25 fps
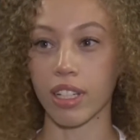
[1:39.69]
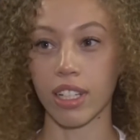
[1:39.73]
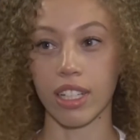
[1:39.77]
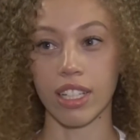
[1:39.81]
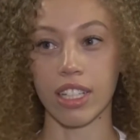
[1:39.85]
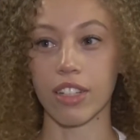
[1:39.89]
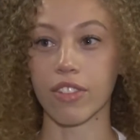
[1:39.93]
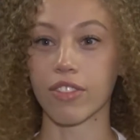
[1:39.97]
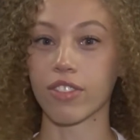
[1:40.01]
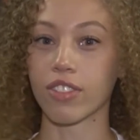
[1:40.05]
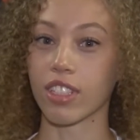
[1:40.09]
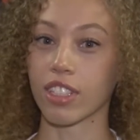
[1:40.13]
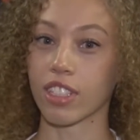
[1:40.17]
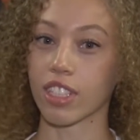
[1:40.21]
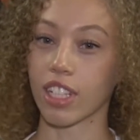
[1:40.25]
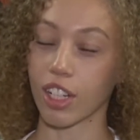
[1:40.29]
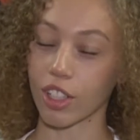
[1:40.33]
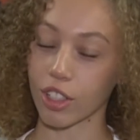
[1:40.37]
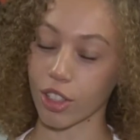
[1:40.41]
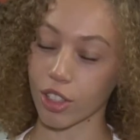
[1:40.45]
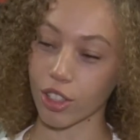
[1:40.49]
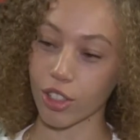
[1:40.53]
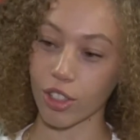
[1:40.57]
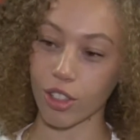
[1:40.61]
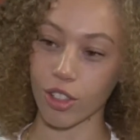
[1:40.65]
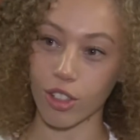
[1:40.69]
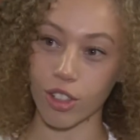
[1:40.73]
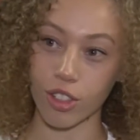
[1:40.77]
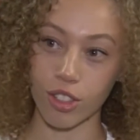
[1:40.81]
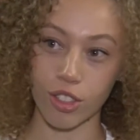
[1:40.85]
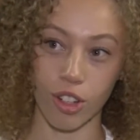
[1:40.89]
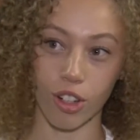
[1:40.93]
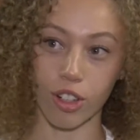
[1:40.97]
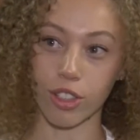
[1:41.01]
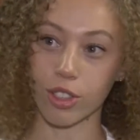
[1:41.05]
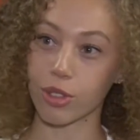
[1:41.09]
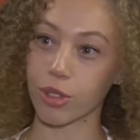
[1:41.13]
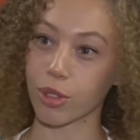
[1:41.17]
And if the younger girls
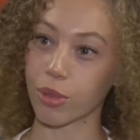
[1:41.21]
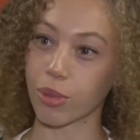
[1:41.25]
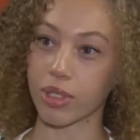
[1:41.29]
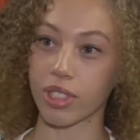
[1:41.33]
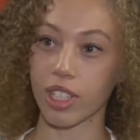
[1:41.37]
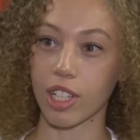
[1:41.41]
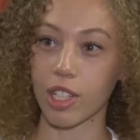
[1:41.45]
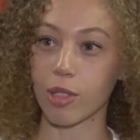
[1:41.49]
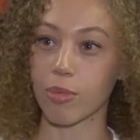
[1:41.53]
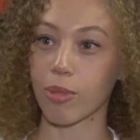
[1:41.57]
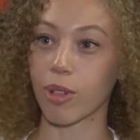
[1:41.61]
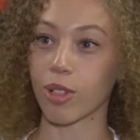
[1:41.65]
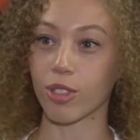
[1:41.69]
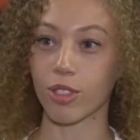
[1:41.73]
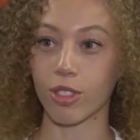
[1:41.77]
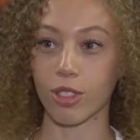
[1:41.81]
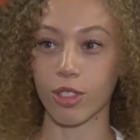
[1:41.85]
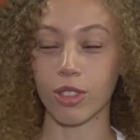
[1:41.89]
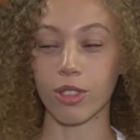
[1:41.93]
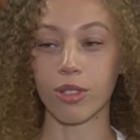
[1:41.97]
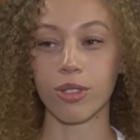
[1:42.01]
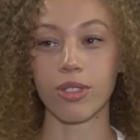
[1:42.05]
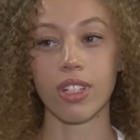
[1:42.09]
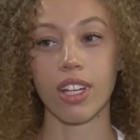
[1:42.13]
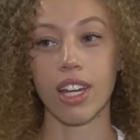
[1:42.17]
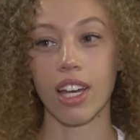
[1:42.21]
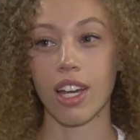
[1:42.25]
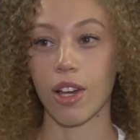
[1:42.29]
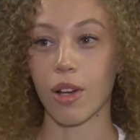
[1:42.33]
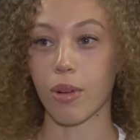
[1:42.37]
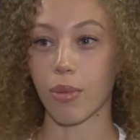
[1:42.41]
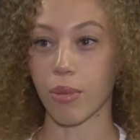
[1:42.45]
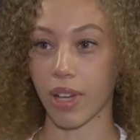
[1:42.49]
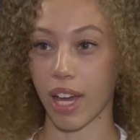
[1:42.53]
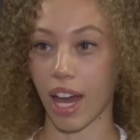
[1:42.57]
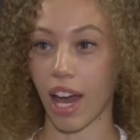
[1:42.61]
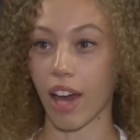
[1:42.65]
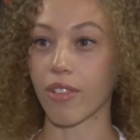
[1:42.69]
aren't doing what they're supposed to do,
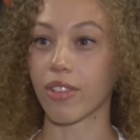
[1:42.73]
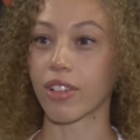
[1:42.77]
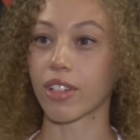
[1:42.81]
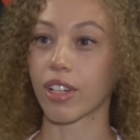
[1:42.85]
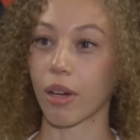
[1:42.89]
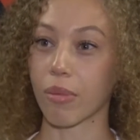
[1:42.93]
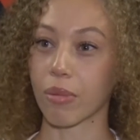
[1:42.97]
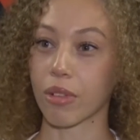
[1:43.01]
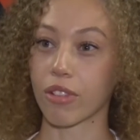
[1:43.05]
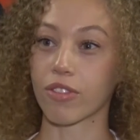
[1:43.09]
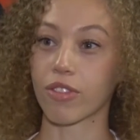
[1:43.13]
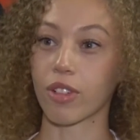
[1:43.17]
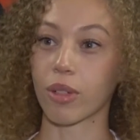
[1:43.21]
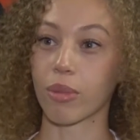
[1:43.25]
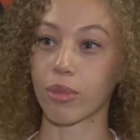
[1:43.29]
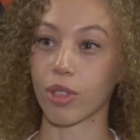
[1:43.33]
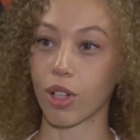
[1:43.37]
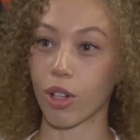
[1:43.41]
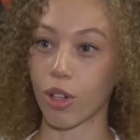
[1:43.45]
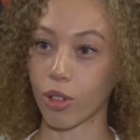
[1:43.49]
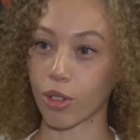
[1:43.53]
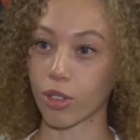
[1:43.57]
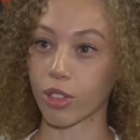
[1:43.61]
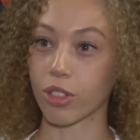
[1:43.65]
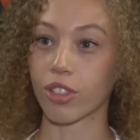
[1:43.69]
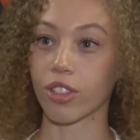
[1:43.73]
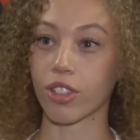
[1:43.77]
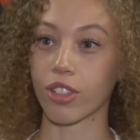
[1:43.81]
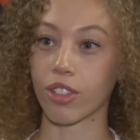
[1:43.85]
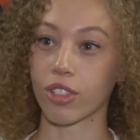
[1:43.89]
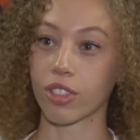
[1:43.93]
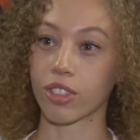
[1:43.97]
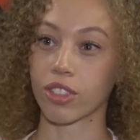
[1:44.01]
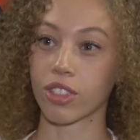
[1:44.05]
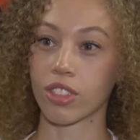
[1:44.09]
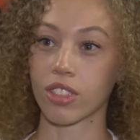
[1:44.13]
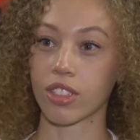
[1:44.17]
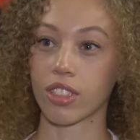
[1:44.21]
we have it coming from the older
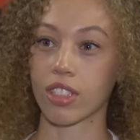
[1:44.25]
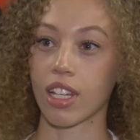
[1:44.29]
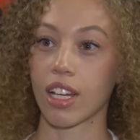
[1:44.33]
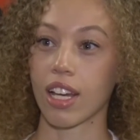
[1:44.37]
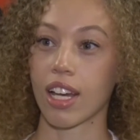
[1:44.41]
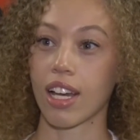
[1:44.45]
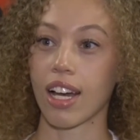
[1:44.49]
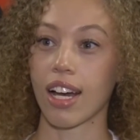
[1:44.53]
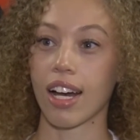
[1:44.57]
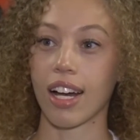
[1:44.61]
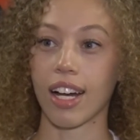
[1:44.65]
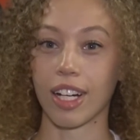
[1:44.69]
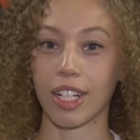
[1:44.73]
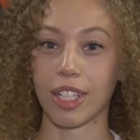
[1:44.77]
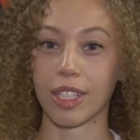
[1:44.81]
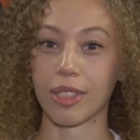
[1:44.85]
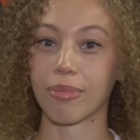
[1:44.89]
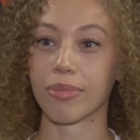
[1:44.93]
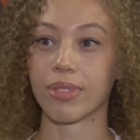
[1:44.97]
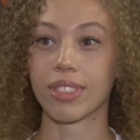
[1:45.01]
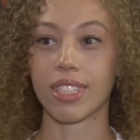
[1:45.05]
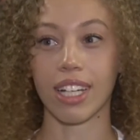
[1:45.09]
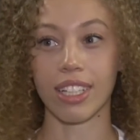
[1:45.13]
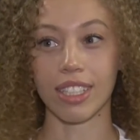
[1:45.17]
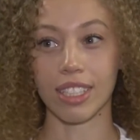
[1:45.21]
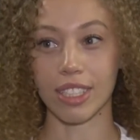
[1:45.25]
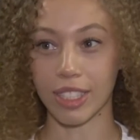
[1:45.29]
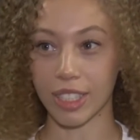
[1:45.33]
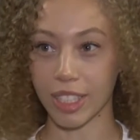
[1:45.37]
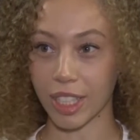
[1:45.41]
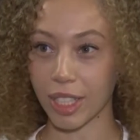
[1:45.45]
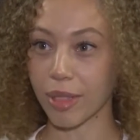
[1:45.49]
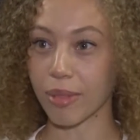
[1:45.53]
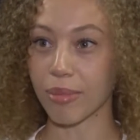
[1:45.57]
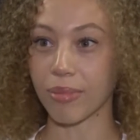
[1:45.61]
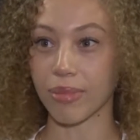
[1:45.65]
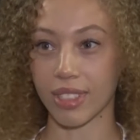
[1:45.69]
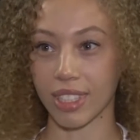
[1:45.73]
girls telling
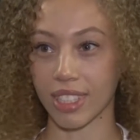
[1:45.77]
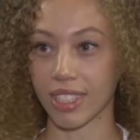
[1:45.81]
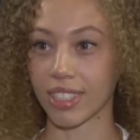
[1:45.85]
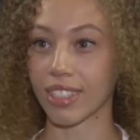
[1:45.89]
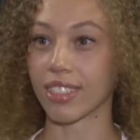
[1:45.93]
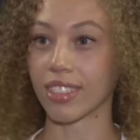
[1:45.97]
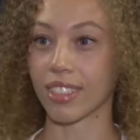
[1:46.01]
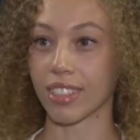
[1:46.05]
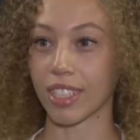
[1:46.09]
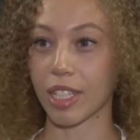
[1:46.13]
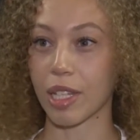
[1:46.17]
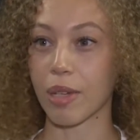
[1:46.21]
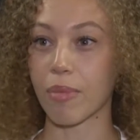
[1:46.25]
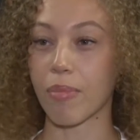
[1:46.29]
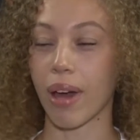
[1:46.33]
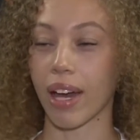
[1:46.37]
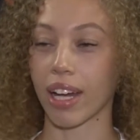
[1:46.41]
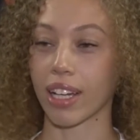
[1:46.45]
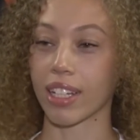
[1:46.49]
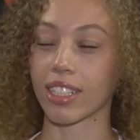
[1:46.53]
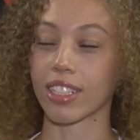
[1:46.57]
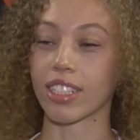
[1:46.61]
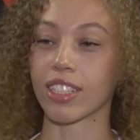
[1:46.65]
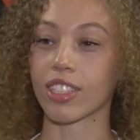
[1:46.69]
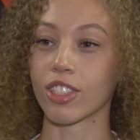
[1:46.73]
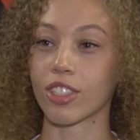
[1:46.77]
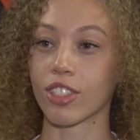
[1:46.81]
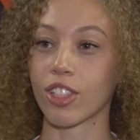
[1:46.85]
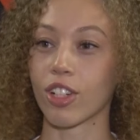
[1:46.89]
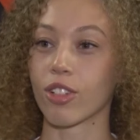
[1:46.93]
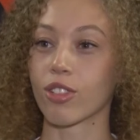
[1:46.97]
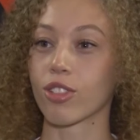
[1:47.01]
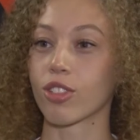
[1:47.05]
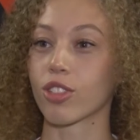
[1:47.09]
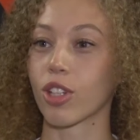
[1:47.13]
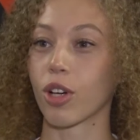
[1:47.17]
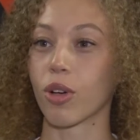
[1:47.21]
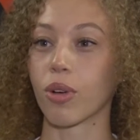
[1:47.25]
them to get back in it, you
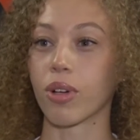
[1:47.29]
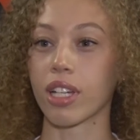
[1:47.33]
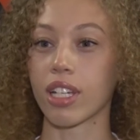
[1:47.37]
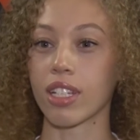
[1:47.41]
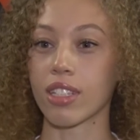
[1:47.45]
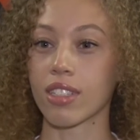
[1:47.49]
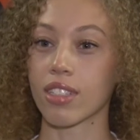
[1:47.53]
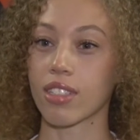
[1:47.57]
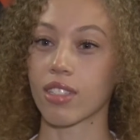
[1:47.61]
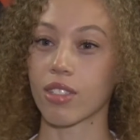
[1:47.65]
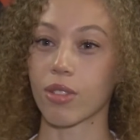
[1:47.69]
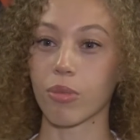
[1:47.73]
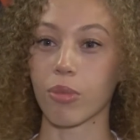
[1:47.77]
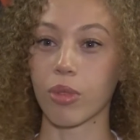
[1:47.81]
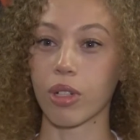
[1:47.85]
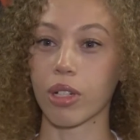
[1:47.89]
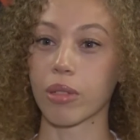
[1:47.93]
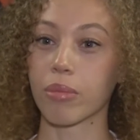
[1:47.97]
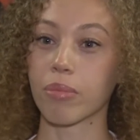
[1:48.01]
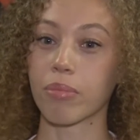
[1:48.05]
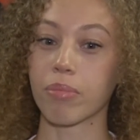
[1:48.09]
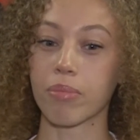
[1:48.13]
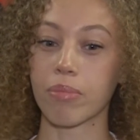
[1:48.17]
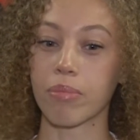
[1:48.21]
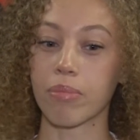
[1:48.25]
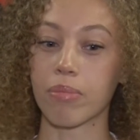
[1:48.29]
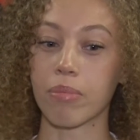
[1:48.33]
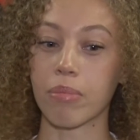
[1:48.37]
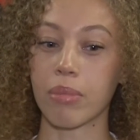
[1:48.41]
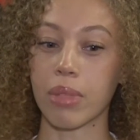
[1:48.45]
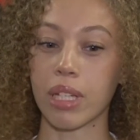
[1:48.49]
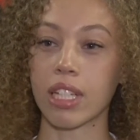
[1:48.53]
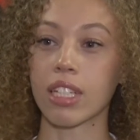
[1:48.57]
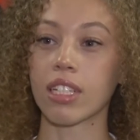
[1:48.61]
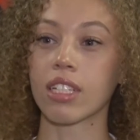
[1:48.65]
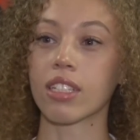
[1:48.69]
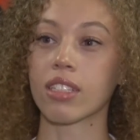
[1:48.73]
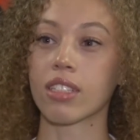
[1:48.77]
know? So we're
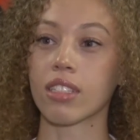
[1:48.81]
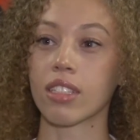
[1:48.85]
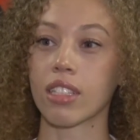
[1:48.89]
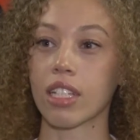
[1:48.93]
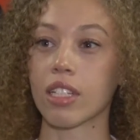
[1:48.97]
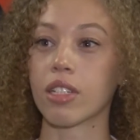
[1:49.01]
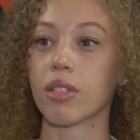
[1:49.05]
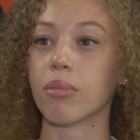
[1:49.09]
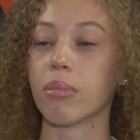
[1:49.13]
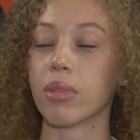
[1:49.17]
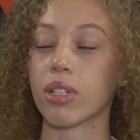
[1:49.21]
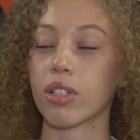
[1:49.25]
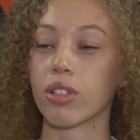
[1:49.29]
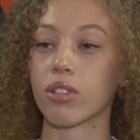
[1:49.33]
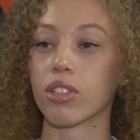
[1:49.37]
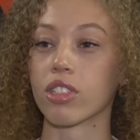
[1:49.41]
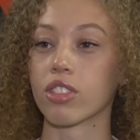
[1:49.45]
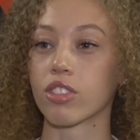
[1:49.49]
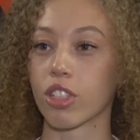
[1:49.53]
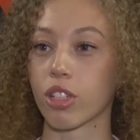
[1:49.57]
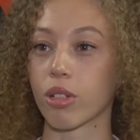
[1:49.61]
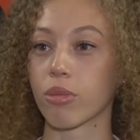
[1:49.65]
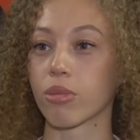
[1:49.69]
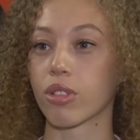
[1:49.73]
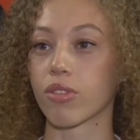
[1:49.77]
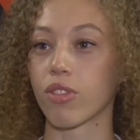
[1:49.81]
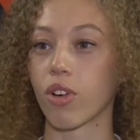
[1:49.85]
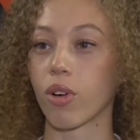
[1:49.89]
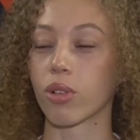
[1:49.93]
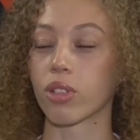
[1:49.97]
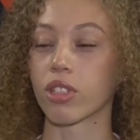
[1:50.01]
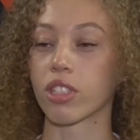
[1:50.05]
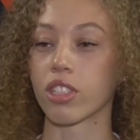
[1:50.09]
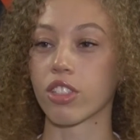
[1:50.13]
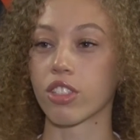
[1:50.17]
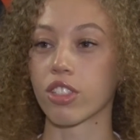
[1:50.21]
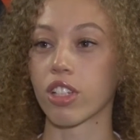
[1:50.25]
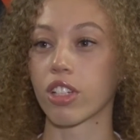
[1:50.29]
meeting in the middle in terms of
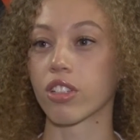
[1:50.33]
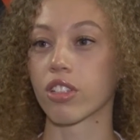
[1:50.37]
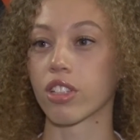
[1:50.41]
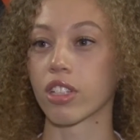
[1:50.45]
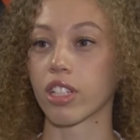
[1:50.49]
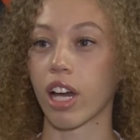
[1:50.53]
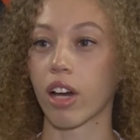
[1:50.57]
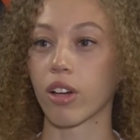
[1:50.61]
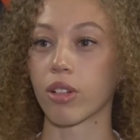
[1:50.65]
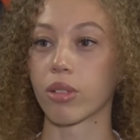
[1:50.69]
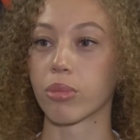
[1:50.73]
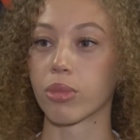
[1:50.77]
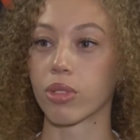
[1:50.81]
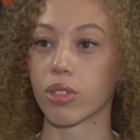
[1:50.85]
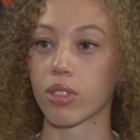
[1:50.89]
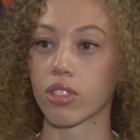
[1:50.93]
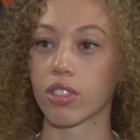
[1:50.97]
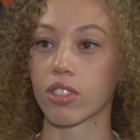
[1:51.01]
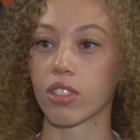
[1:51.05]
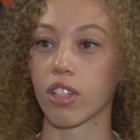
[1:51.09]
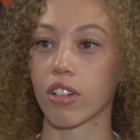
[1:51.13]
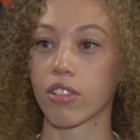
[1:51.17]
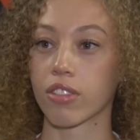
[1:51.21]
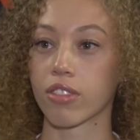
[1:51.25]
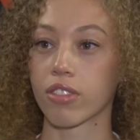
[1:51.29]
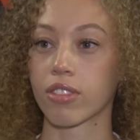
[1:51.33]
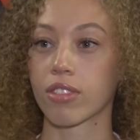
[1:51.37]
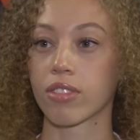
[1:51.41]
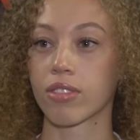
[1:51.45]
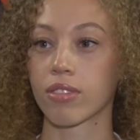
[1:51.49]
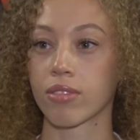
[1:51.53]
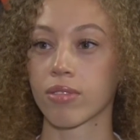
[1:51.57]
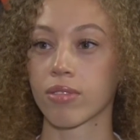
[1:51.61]
holding each other accountable and stuff.